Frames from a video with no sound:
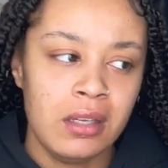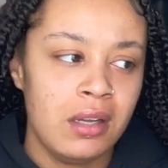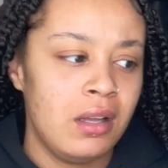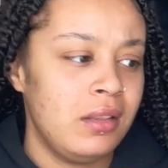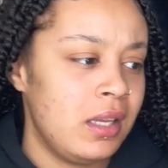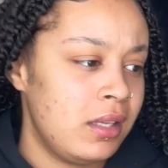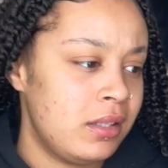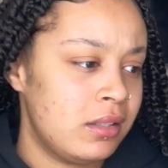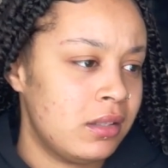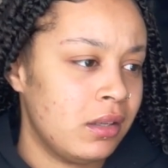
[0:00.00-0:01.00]
on
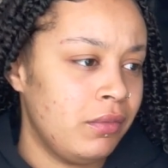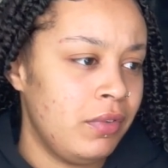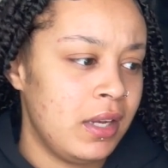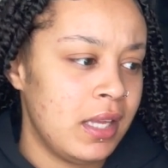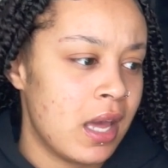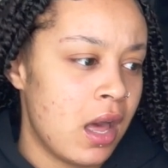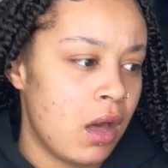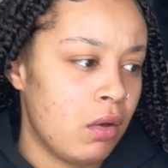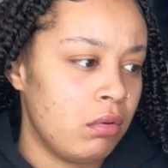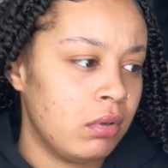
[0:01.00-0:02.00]
this
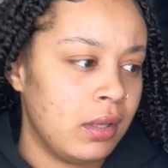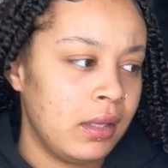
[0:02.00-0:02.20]
video.